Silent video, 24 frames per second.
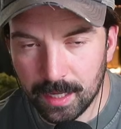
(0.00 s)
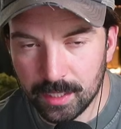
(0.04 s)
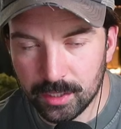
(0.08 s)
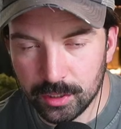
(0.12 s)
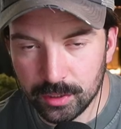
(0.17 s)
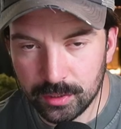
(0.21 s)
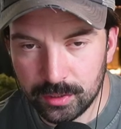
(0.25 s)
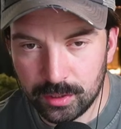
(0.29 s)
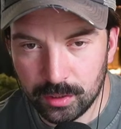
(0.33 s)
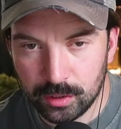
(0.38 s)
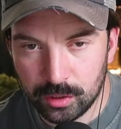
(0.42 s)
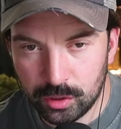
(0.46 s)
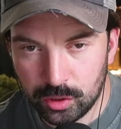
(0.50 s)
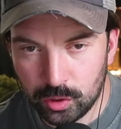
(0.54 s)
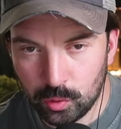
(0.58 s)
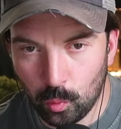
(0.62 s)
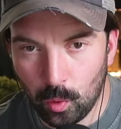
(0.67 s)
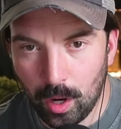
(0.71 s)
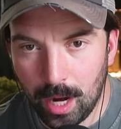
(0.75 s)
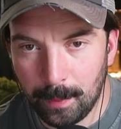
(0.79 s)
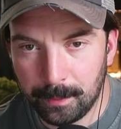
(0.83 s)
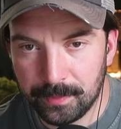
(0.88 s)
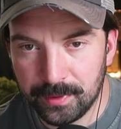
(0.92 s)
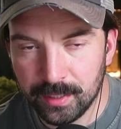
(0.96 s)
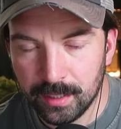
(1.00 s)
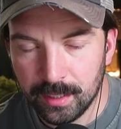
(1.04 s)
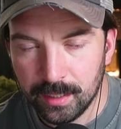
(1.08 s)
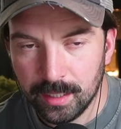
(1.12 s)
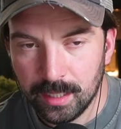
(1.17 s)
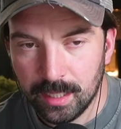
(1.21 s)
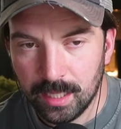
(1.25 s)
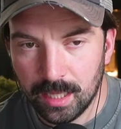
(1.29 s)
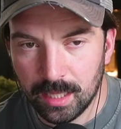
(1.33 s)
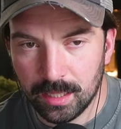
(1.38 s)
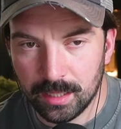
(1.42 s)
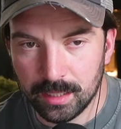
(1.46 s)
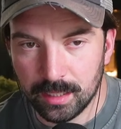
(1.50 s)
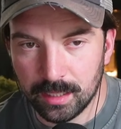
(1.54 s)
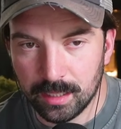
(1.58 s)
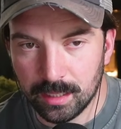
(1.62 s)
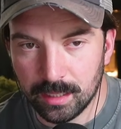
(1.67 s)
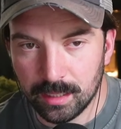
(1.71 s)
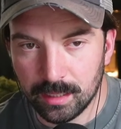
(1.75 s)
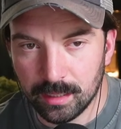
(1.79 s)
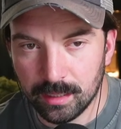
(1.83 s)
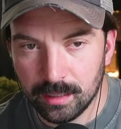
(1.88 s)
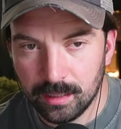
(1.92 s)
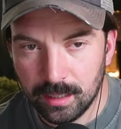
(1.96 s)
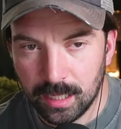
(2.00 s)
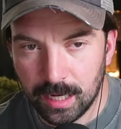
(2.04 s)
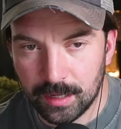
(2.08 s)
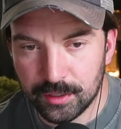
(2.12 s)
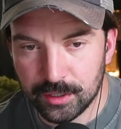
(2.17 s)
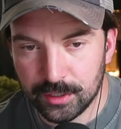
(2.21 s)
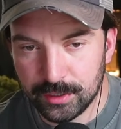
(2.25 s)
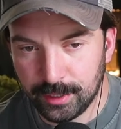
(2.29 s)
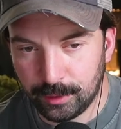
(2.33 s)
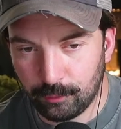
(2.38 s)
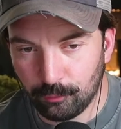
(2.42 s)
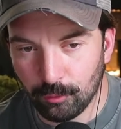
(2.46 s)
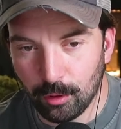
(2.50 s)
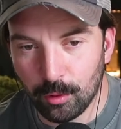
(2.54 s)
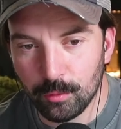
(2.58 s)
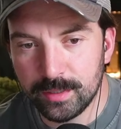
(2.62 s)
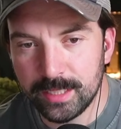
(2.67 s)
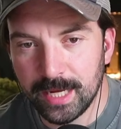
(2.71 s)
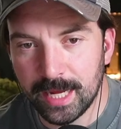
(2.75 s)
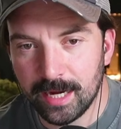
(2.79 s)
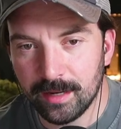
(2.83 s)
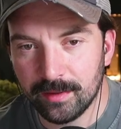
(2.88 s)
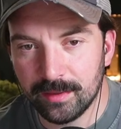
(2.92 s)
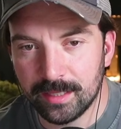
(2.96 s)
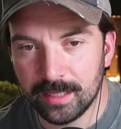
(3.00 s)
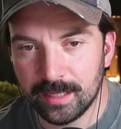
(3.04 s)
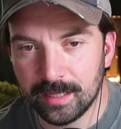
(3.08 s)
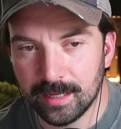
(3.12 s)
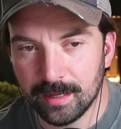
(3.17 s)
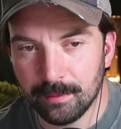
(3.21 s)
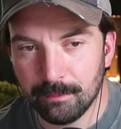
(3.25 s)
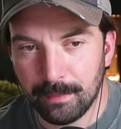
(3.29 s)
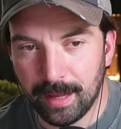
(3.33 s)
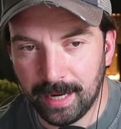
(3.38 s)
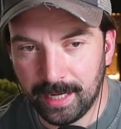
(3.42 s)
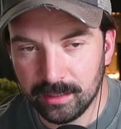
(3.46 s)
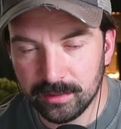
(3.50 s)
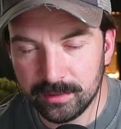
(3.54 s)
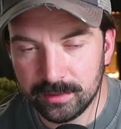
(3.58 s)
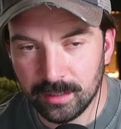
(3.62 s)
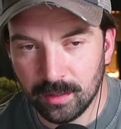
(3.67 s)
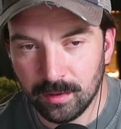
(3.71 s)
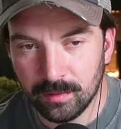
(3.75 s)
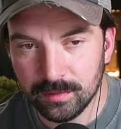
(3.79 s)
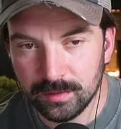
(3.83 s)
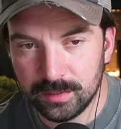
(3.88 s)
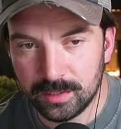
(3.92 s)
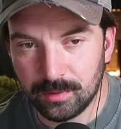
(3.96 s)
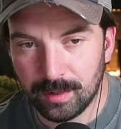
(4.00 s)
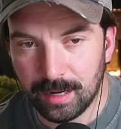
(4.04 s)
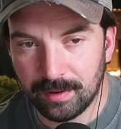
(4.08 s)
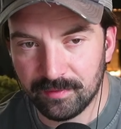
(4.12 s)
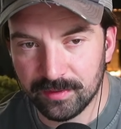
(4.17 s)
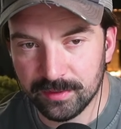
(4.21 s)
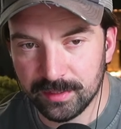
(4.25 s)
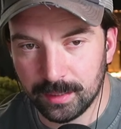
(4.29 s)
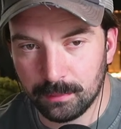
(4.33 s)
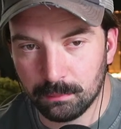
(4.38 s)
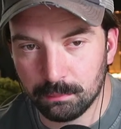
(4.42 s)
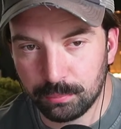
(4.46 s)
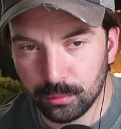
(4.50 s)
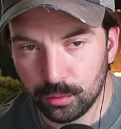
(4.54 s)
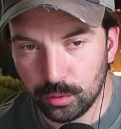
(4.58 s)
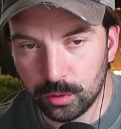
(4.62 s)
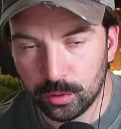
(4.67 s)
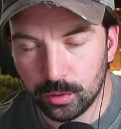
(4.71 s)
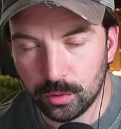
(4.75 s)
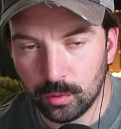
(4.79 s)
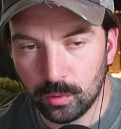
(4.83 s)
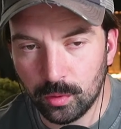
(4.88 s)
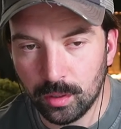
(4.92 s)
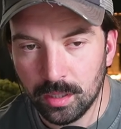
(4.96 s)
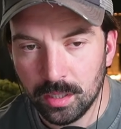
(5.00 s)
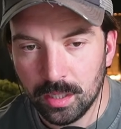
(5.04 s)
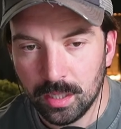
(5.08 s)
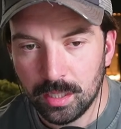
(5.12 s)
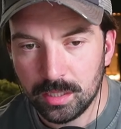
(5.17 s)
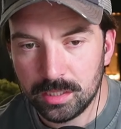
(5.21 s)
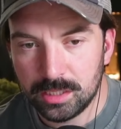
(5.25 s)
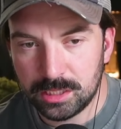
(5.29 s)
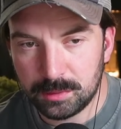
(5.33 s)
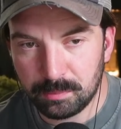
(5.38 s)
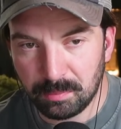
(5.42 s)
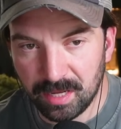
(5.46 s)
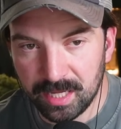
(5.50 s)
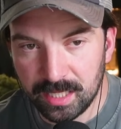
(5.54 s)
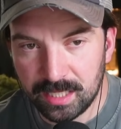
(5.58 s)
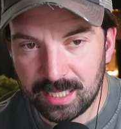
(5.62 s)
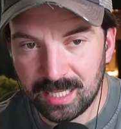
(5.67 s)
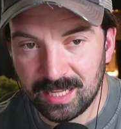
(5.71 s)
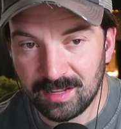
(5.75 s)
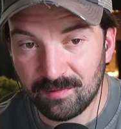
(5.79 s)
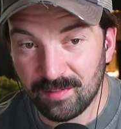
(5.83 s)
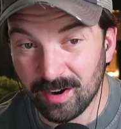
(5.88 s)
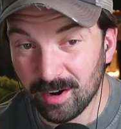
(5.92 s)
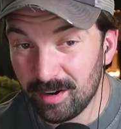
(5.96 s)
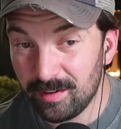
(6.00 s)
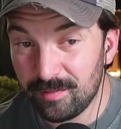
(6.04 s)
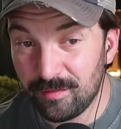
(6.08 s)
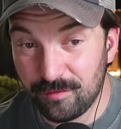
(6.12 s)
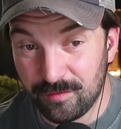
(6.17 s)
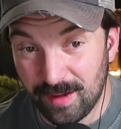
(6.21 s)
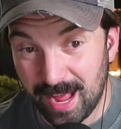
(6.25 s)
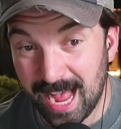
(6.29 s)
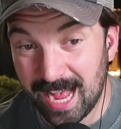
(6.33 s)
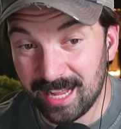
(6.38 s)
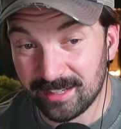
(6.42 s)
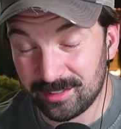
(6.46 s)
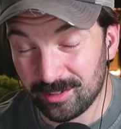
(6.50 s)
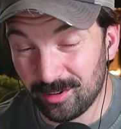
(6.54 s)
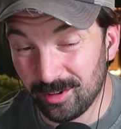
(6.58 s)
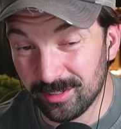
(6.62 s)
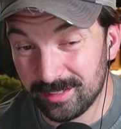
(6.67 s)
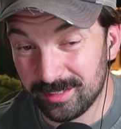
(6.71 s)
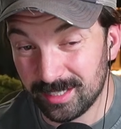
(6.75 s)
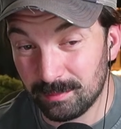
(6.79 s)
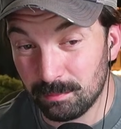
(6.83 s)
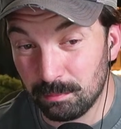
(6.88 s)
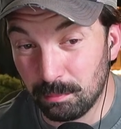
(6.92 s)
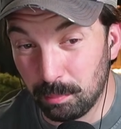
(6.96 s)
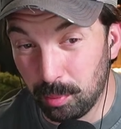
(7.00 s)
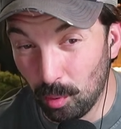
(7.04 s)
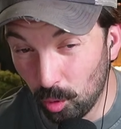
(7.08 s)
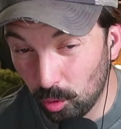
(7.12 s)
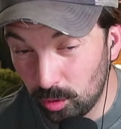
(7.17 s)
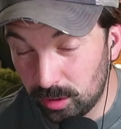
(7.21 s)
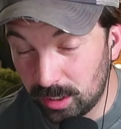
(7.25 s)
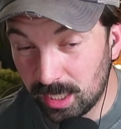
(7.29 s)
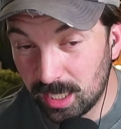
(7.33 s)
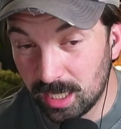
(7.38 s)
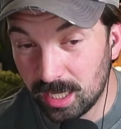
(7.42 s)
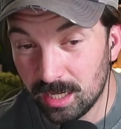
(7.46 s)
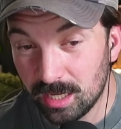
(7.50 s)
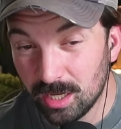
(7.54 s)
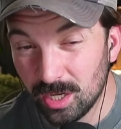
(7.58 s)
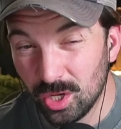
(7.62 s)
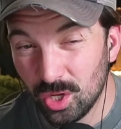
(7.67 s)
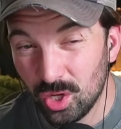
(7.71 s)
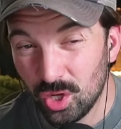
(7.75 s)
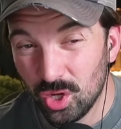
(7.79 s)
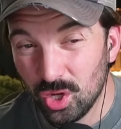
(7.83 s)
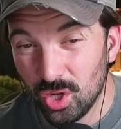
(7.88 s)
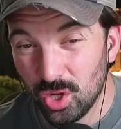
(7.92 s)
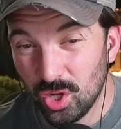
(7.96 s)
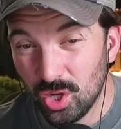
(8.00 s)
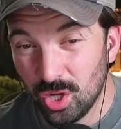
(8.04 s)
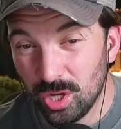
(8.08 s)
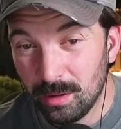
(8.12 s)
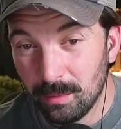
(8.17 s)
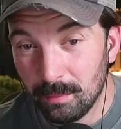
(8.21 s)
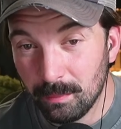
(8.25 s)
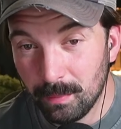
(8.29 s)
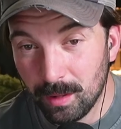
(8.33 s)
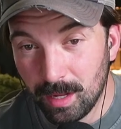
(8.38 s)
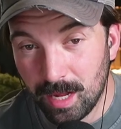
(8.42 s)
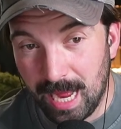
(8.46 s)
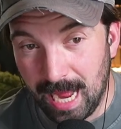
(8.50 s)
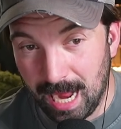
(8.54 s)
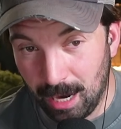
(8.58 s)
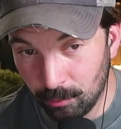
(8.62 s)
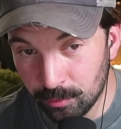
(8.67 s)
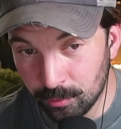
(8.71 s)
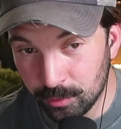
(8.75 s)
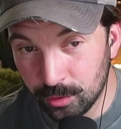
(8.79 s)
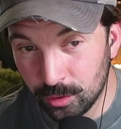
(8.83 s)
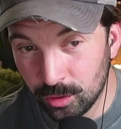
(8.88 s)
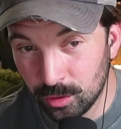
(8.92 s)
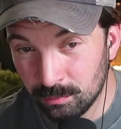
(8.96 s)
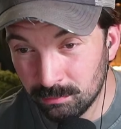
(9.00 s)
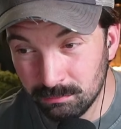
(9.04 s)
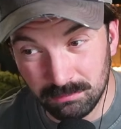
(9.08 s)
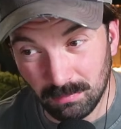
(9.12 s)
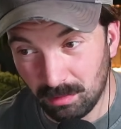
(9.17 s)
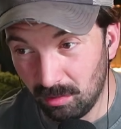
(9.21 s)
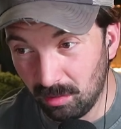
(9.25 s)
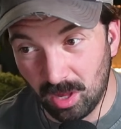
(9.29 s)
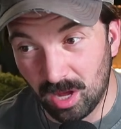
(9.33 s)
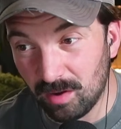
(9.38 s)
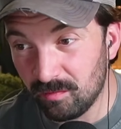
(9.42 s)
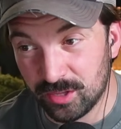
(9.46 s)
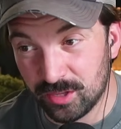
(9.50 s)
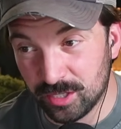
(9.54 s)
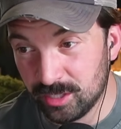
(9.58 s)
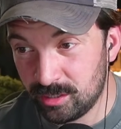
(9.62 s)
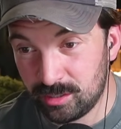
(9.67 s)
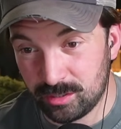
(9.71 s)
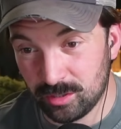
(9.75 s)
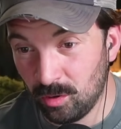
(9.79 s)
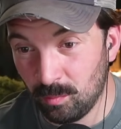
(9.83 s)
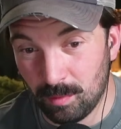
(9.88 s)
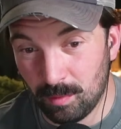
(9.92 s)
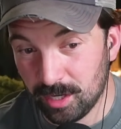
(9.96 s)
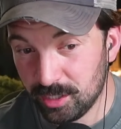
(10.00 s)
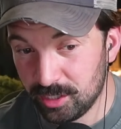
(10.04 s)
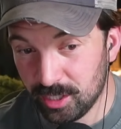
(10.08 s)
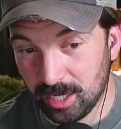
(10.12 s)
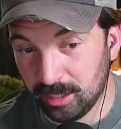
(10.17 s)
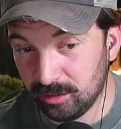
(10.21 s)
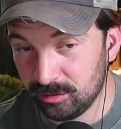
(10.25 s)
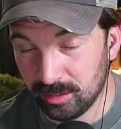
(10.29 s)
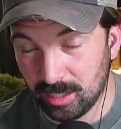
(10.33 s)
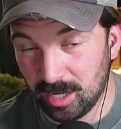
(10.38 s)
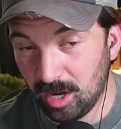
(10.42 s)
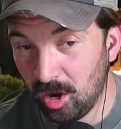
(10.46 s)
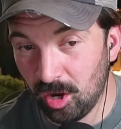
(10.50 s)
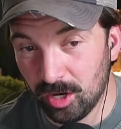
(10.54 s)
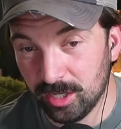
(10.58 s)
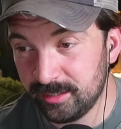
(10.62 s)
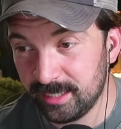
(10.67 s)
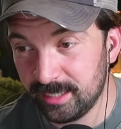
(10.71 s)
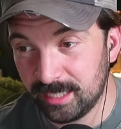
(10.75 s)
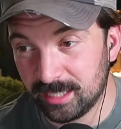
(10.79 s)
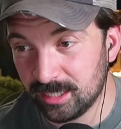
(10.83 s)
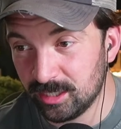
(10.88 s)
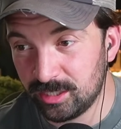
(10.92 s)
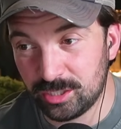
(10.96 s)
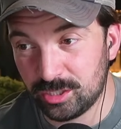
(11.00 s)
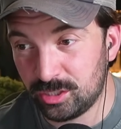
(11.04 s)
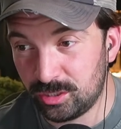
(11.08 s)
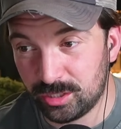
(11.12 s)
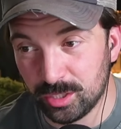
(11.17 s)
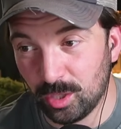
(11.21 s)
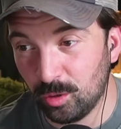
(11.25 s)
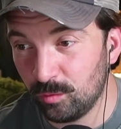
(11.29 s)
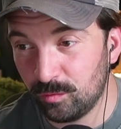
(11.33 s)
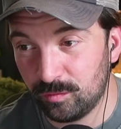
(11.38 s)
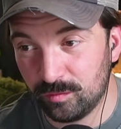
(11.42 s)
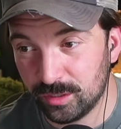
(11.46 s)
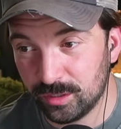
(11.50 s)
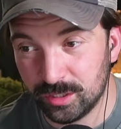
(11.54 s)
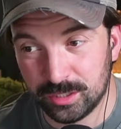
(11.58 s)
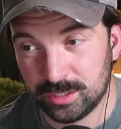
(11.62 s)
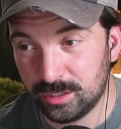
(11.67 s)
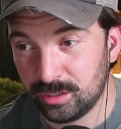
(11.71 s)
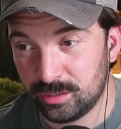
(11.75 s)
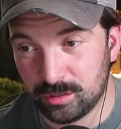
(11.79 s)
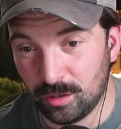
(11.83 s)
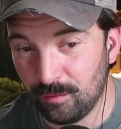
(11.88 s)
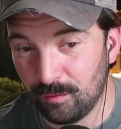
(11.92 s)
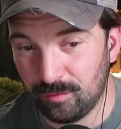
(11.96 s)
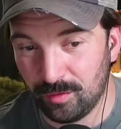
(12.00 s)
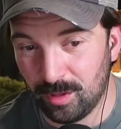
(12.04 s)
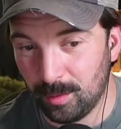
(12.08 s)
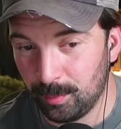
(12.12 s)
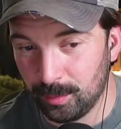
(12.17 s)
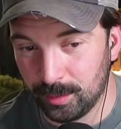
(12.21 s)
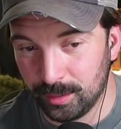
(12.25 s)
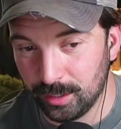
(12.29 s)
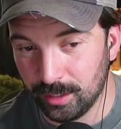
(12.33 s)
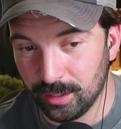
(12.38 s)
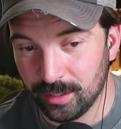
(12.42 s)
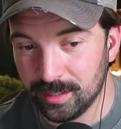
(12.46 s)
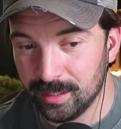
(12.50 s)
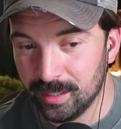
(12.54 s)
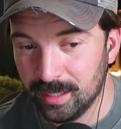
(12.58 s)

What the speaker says: just swapped and just like rotated the Megastone. So you have this like blue, spiky, very fast, honestly, bulky Houndoom. Love this so much. Actually, honestly, this is so flipping good.